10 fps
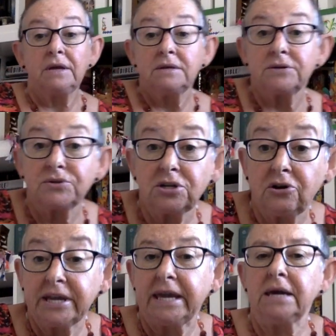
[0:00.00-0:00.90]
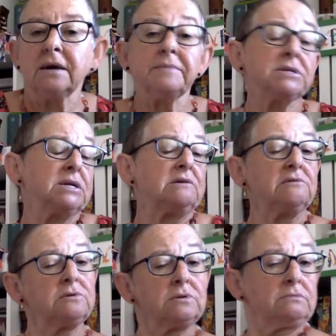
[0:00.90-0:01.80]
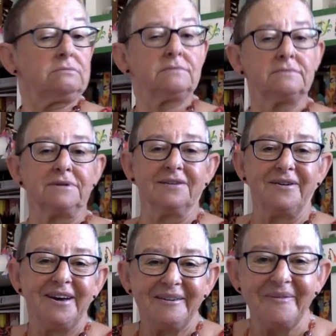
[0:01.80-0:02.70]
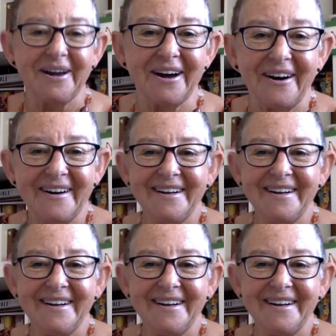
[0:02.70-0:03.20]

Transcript: So it's an IKEA material. We got